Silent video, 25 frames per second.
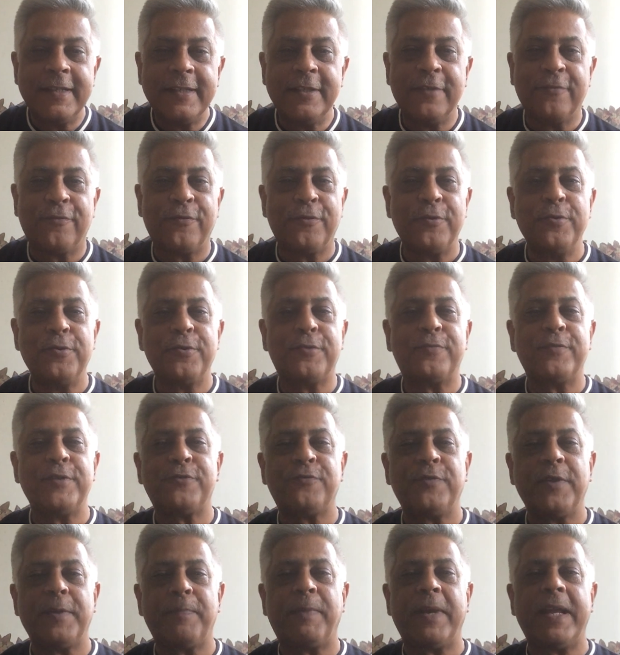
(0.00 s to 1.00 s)
The flute
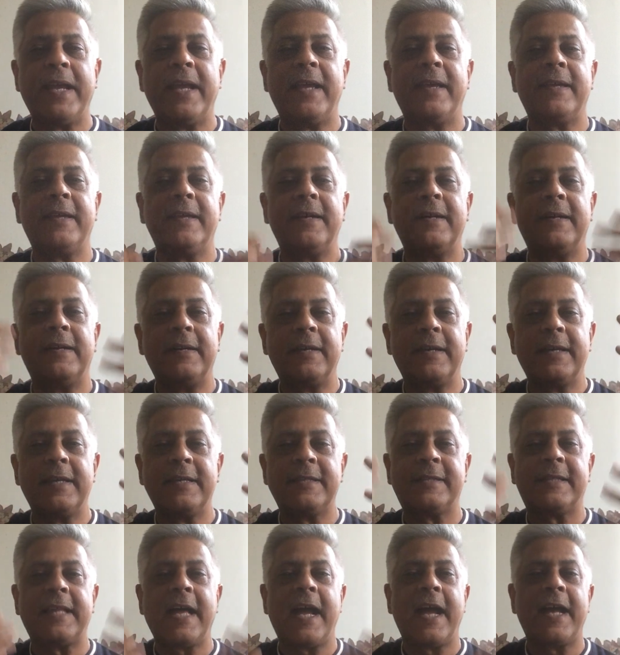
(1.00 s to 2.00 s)
which we play here
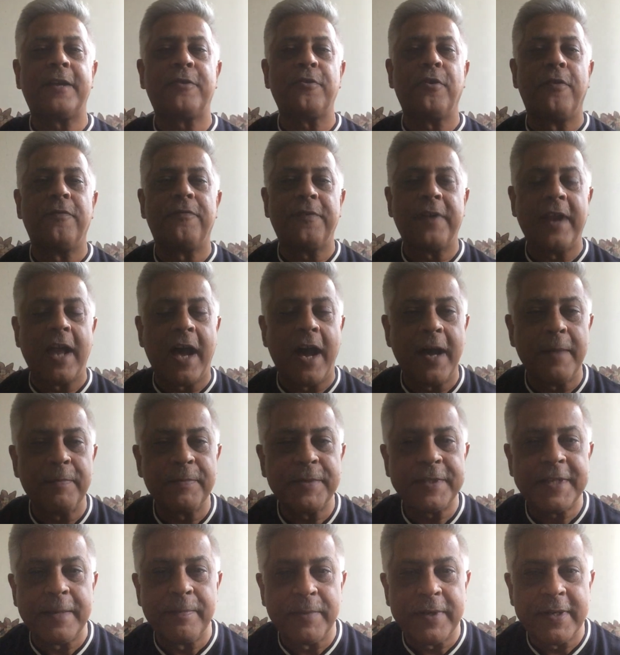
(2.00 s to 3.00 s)
is that of Naam
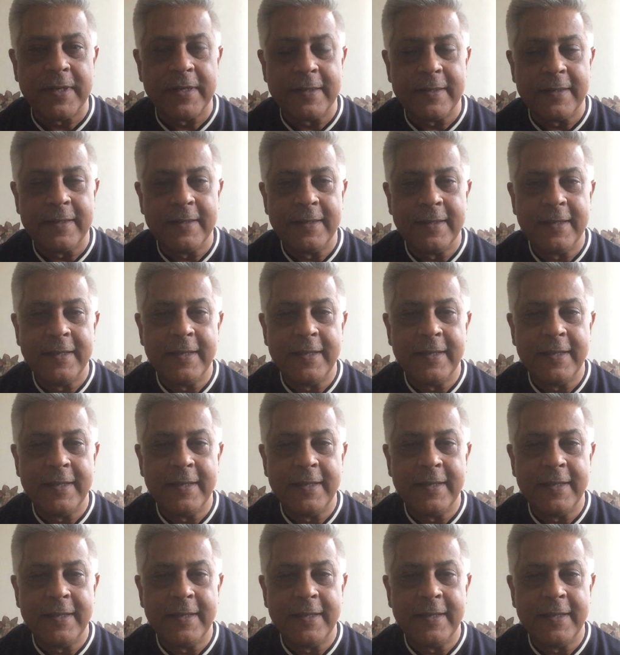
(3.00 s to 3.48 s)
Simran,